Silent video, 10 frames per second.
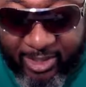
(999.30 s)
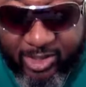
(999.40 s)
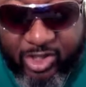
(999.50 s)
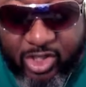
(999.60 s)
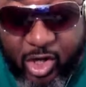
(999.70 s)

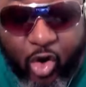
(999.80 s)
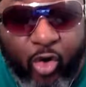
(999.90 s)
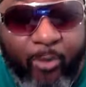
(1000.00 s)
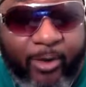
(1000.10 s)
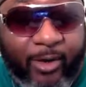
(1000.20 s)
be
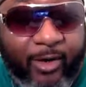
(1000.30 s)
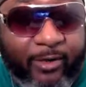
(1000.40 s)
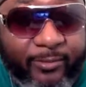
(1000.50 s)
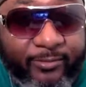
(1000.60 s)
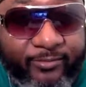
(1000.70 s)

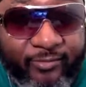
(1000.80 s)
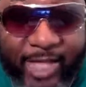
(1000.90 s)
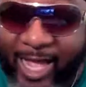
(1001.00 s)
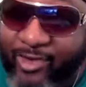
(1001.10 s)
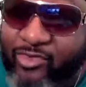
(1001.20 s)
sober,
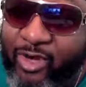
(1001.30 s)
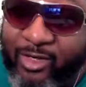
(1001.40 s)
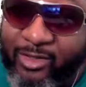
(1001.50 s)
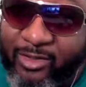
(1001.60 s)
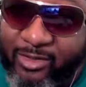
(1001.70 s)
not
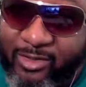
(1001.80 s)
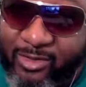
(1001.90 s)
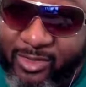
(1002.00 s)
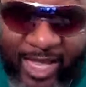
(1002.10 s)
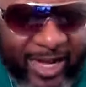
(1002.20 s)

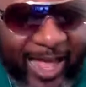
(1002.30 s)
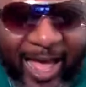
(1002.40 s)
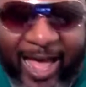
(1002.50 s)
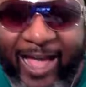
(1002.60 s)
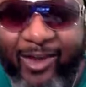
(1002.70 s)
drunkards, not
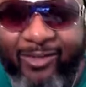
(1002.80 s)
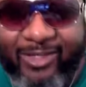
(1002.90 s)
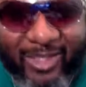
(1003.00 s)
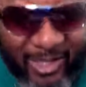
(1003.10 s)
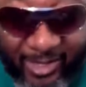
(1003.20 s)
high
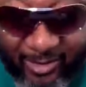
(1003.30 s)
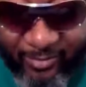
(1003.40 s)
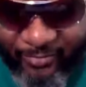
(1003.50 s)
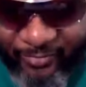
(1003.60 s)
all the time,